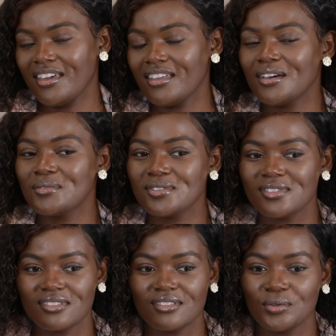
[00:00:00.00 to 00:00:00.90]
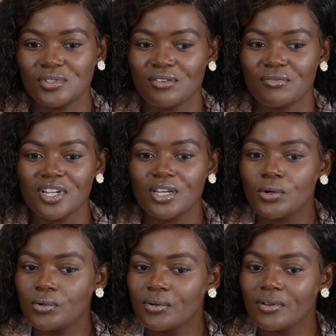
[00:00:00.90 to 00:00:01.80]
Yeah, that was also really
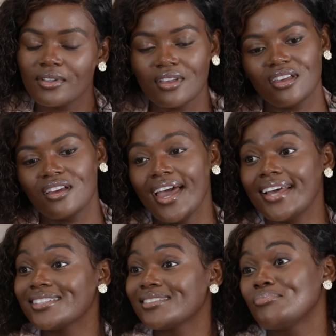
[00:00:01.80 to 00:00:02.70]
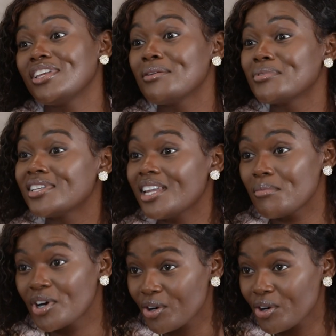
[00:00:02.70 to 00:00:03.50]
cool. And being able to name a